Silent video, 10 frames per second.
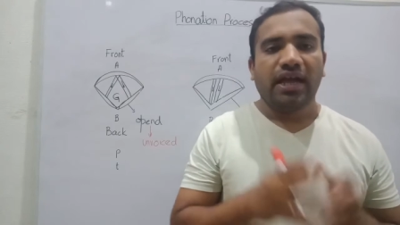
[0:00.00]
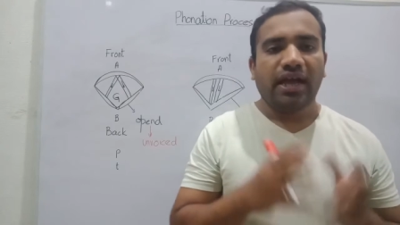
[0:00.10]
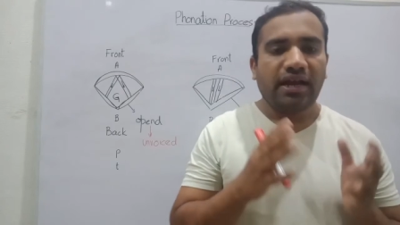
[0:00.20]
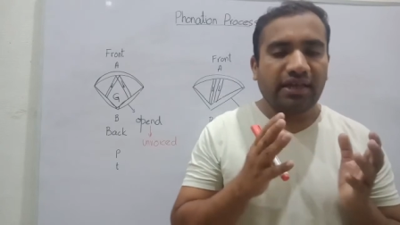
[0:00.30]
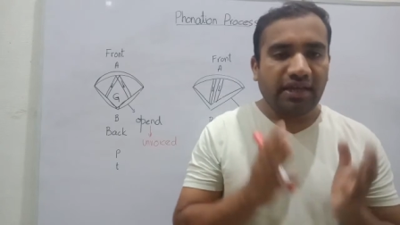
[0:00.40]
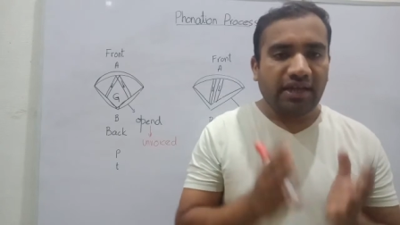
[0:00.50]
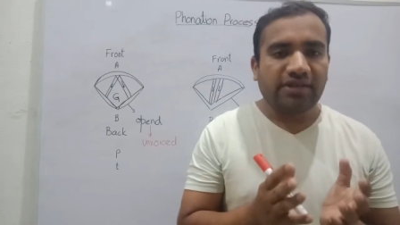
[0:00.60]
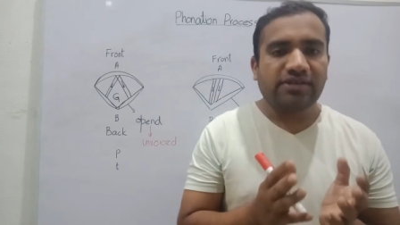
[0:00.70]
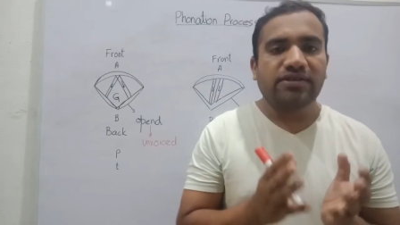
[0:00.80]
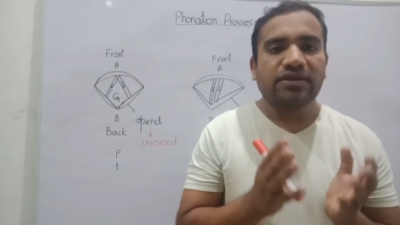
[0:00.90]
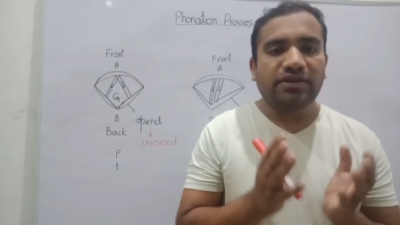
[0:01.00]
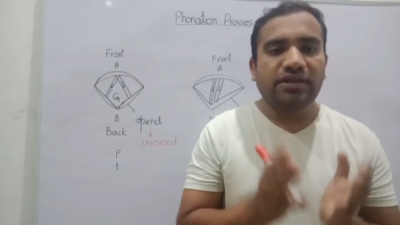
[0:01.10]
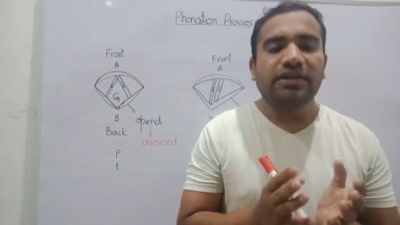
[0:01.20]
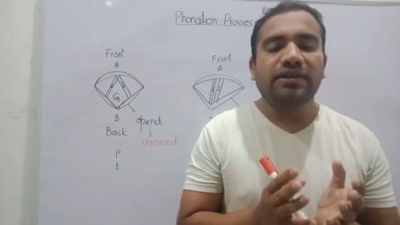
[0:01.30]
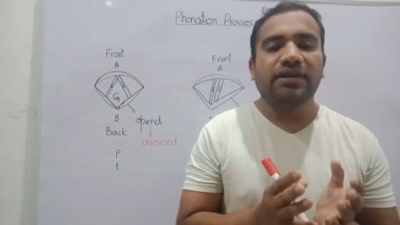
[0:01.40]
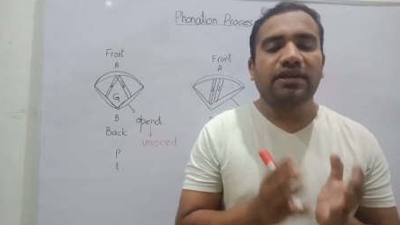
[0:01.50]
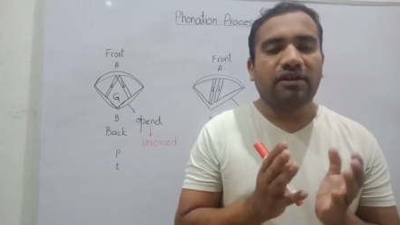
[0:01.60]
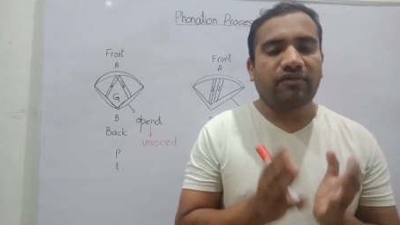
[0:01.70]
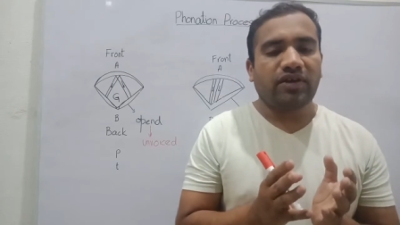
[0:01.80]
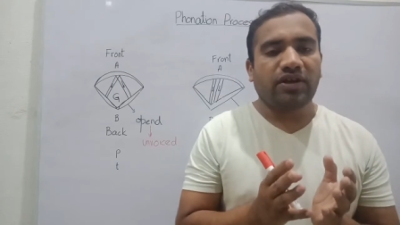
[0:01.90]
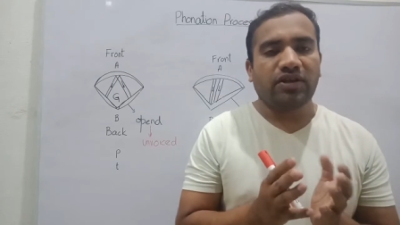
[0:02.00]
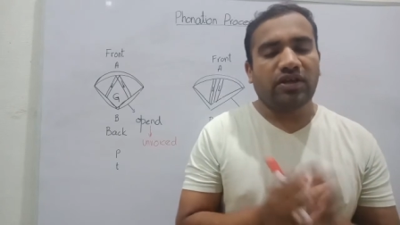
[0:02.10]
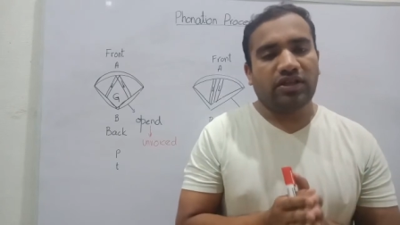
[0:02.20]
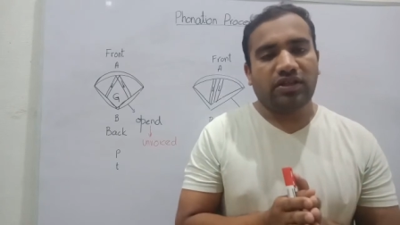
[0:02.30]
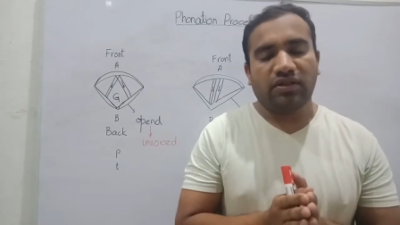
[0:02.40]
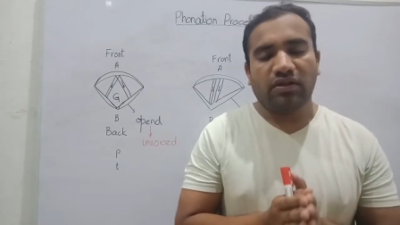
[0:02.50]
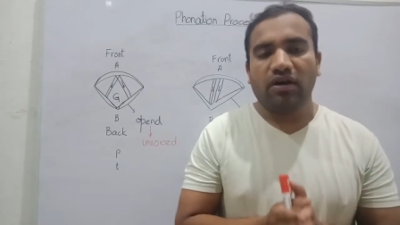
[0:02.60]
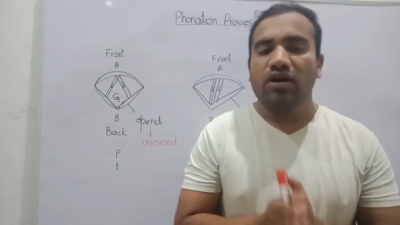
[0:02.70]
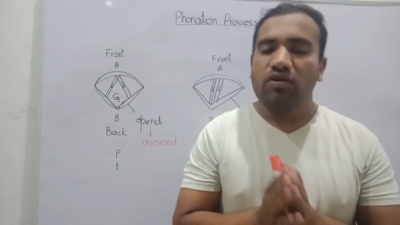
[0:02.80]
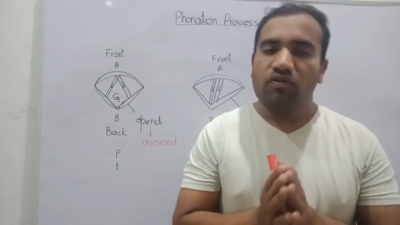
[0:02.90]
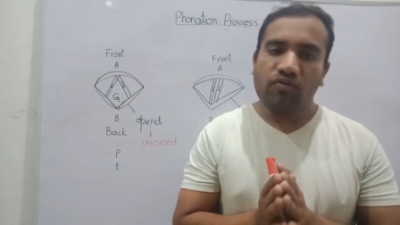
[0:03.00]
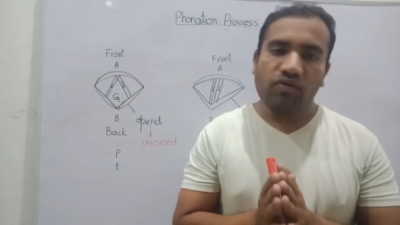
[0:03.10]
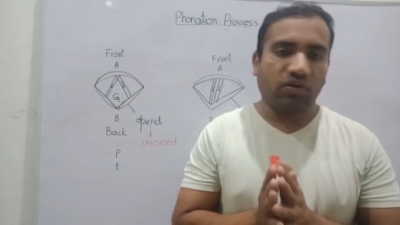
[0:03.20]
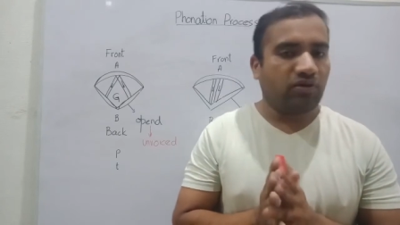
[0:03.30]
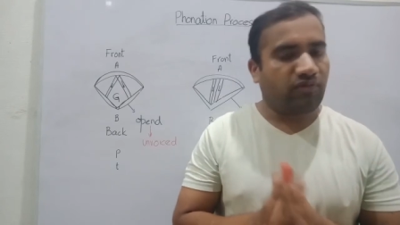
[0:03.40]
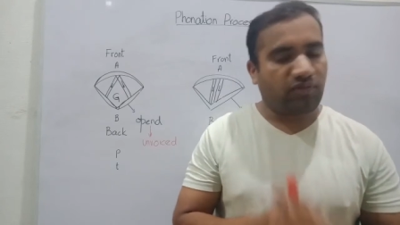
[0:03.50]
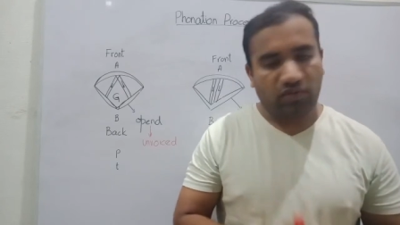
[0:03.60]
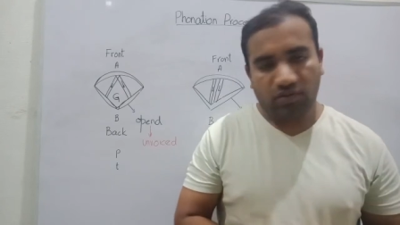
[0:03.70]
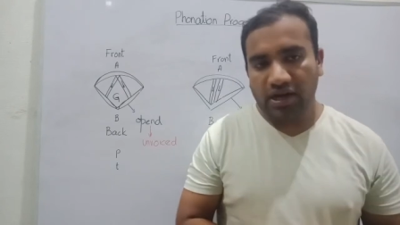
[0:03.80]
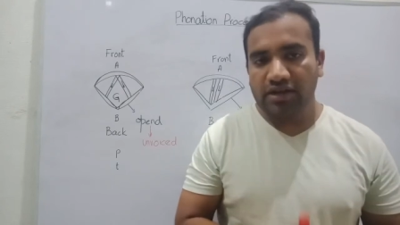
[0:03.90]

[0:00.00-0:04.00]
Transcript: and it did not affect in the vocal fold.